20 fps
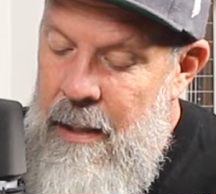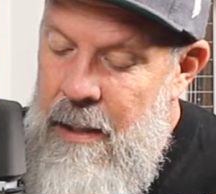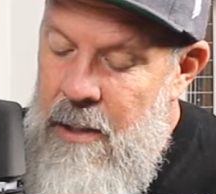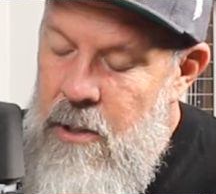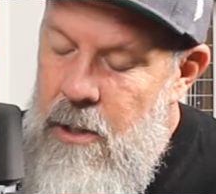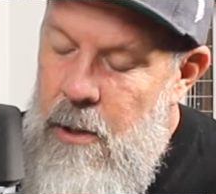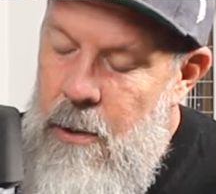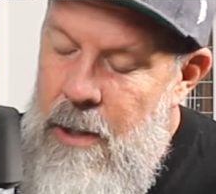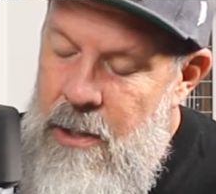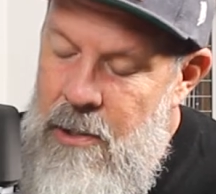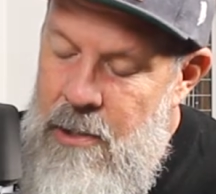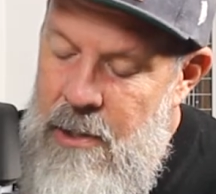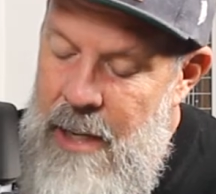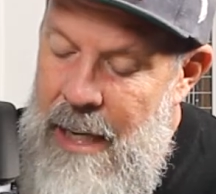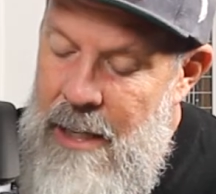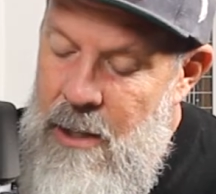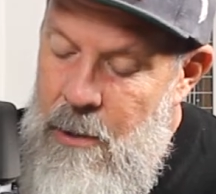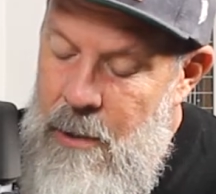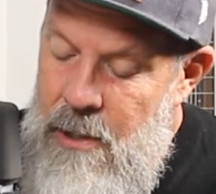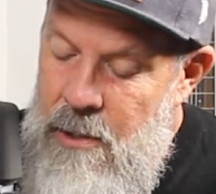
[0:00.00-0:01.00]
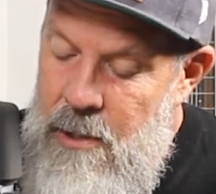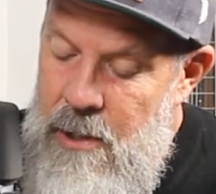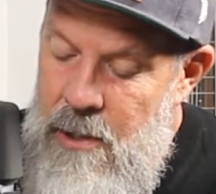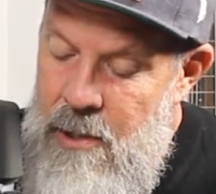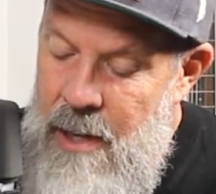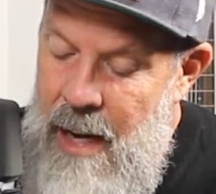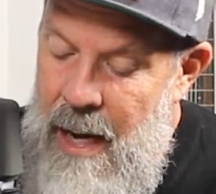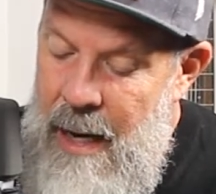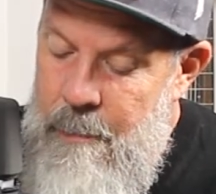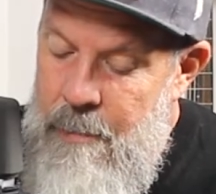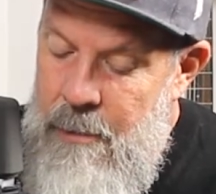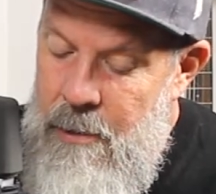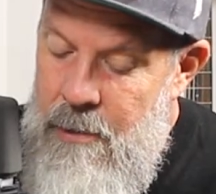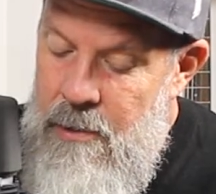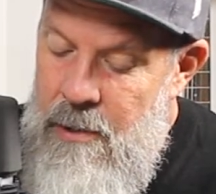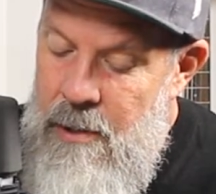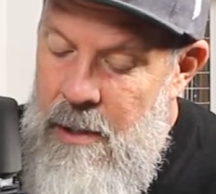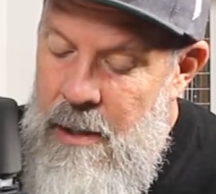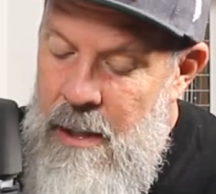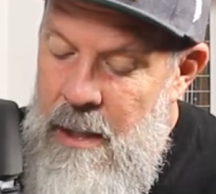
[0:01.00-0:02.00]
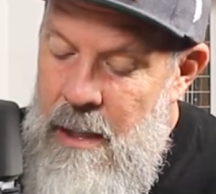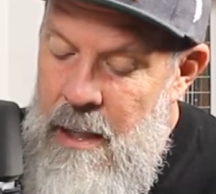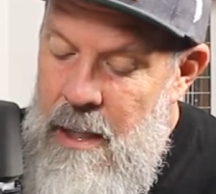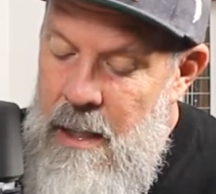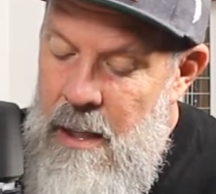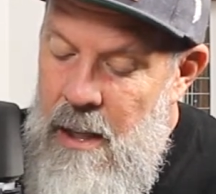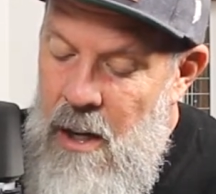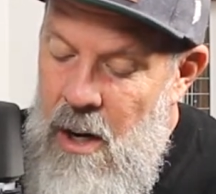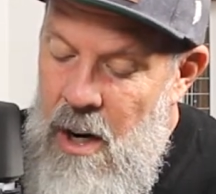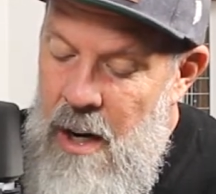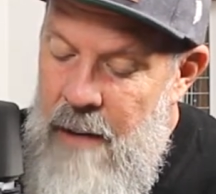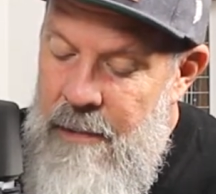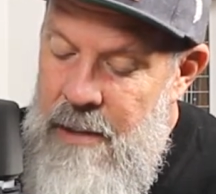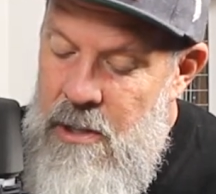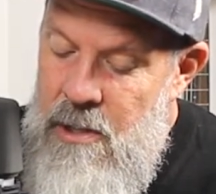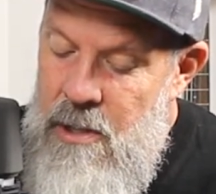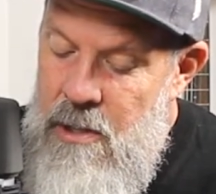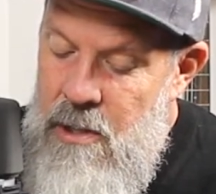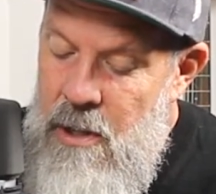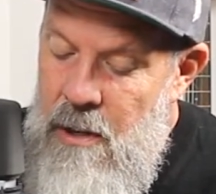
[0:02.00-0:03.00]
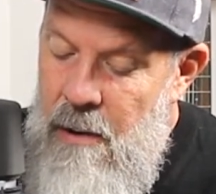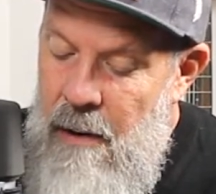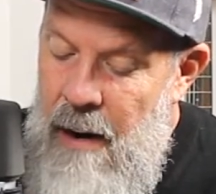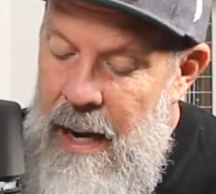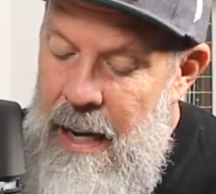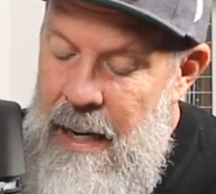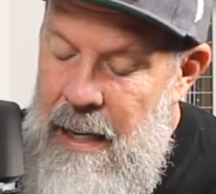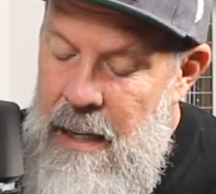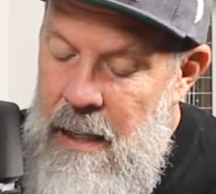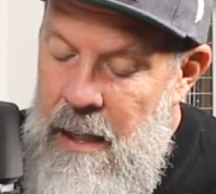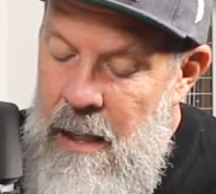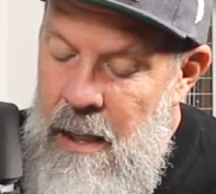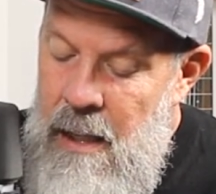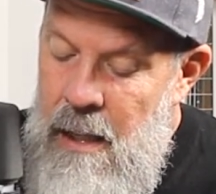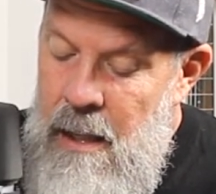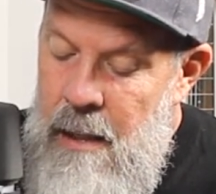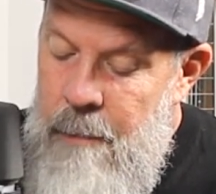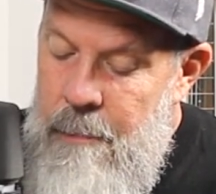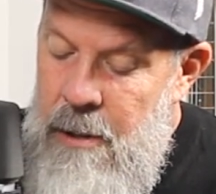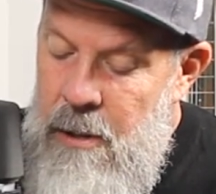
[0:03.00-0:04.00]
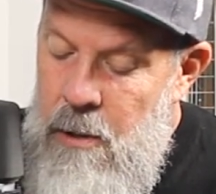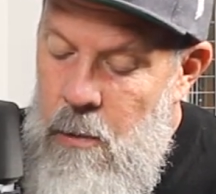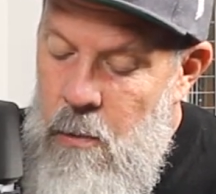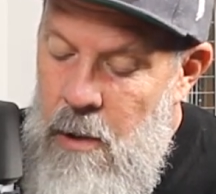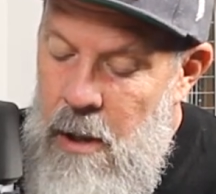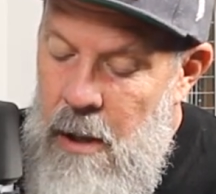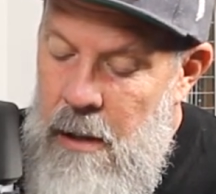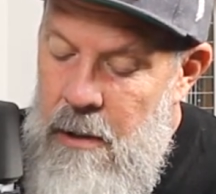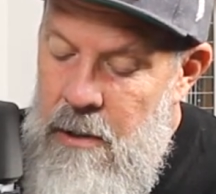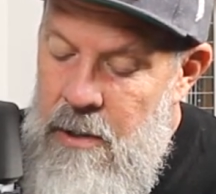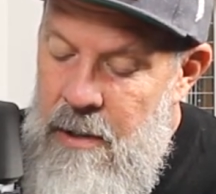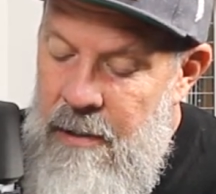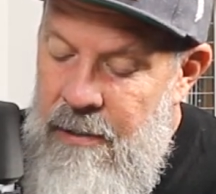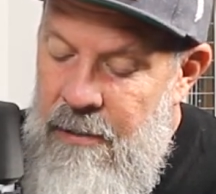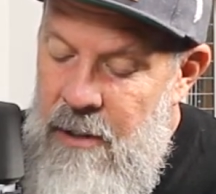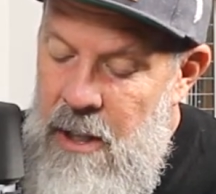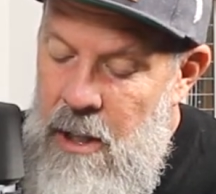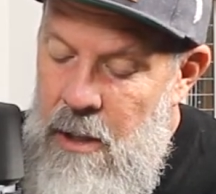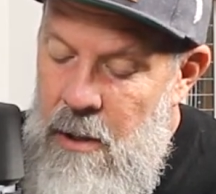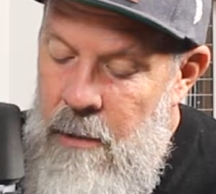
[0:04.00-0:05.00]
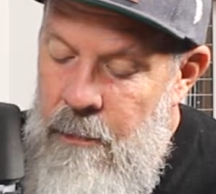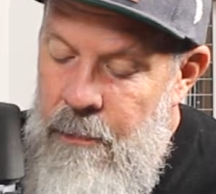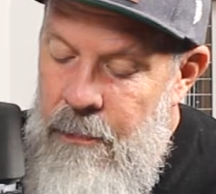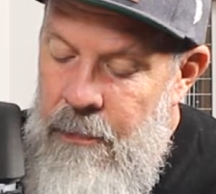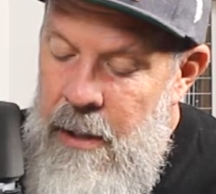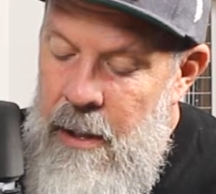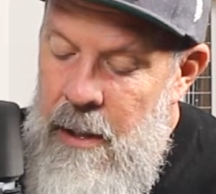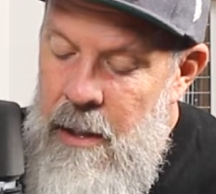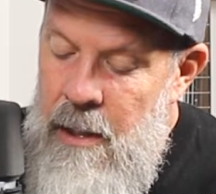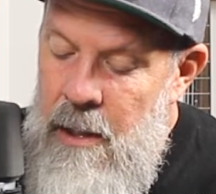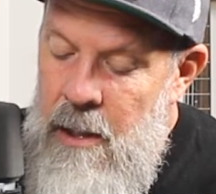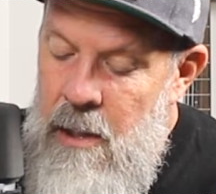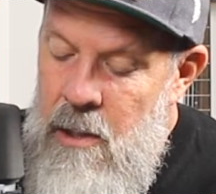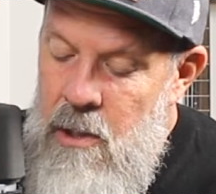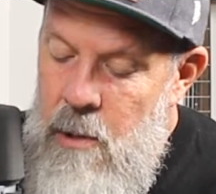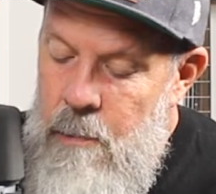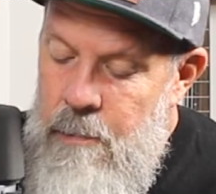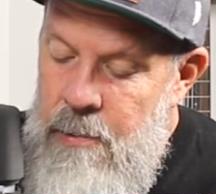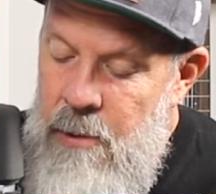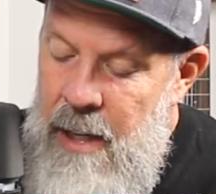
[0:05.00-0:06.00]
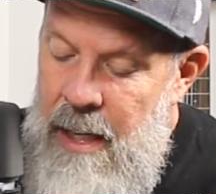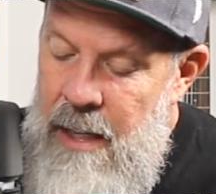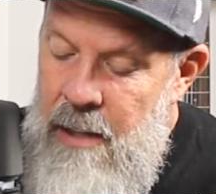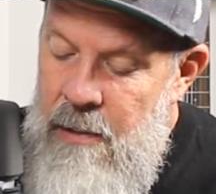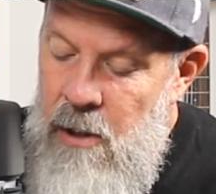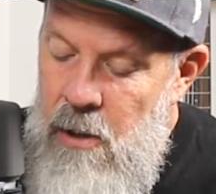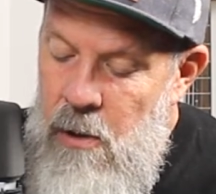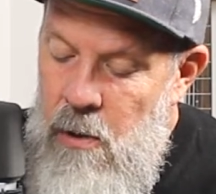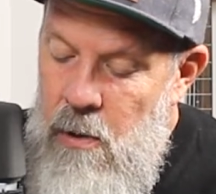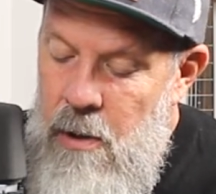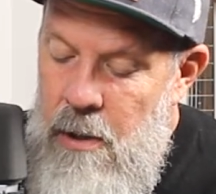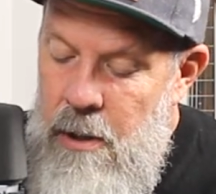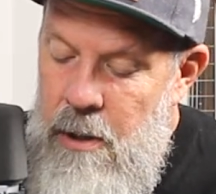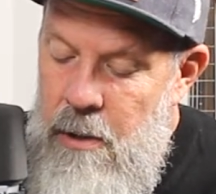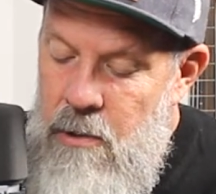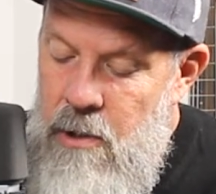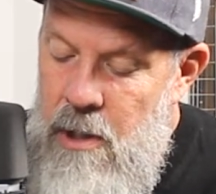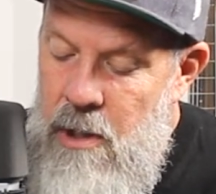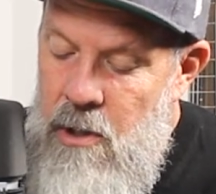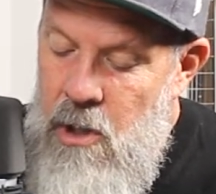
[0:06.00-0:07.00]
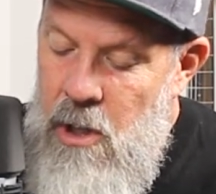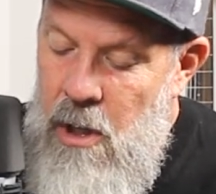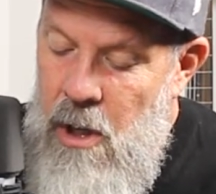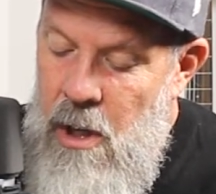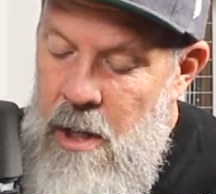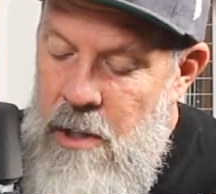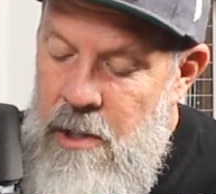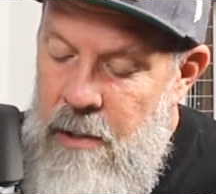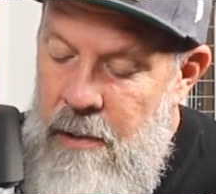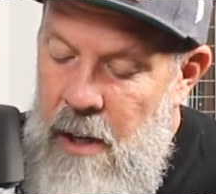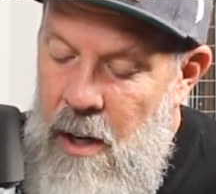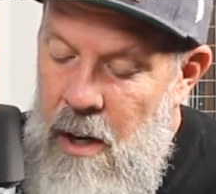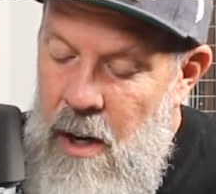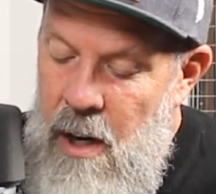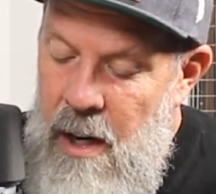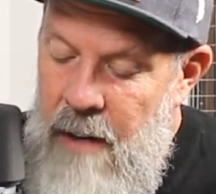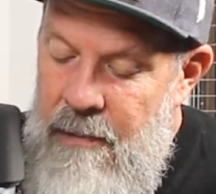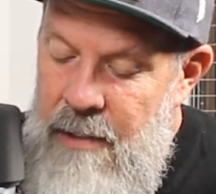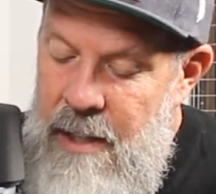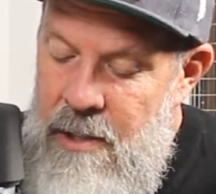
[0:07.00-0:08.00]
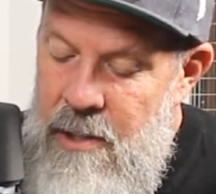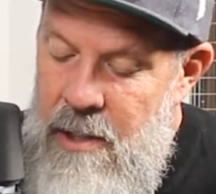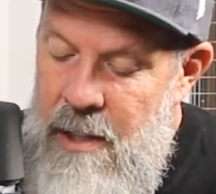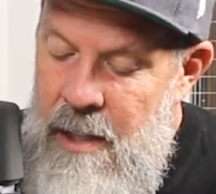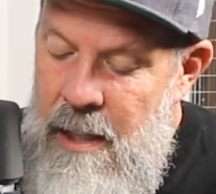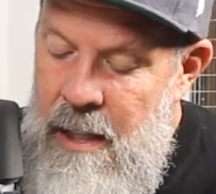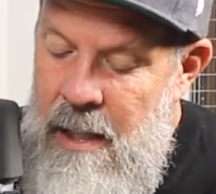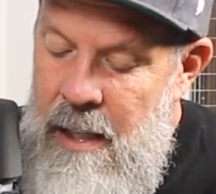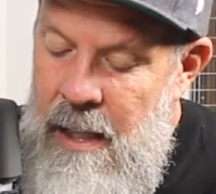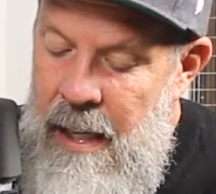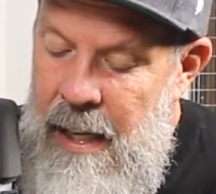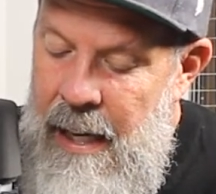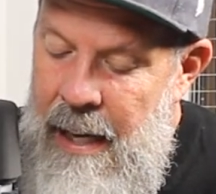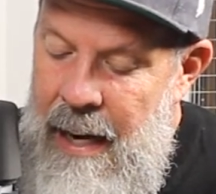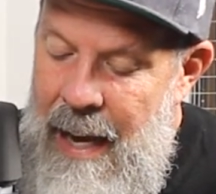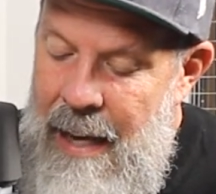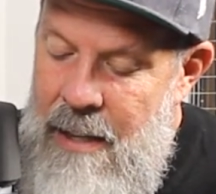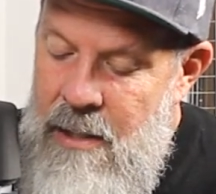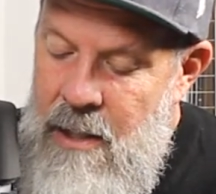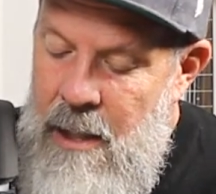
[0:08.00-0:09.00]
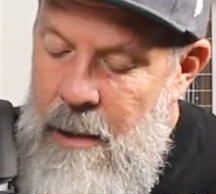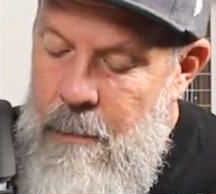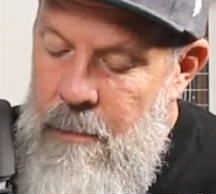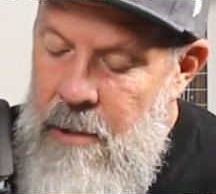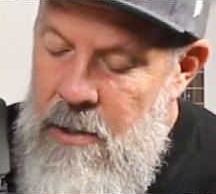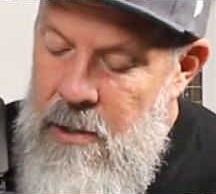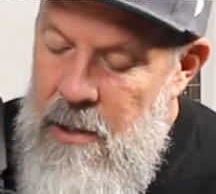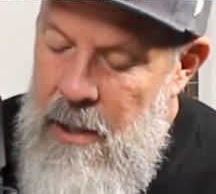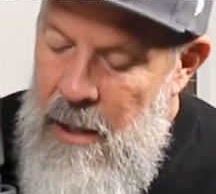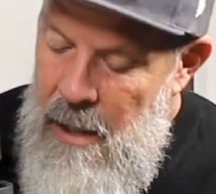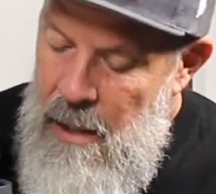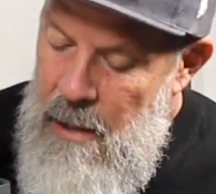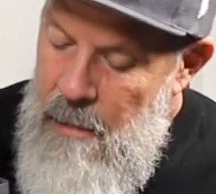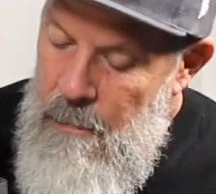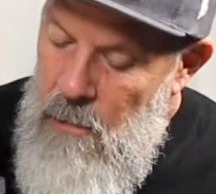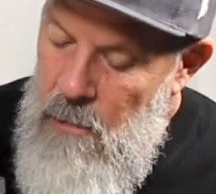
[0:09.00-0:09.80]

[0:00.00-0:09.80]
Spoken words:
So he said to his disciples, the harvest is great, but the workers are few. So pray to the Lord who's in charge of the harvest and ask him to send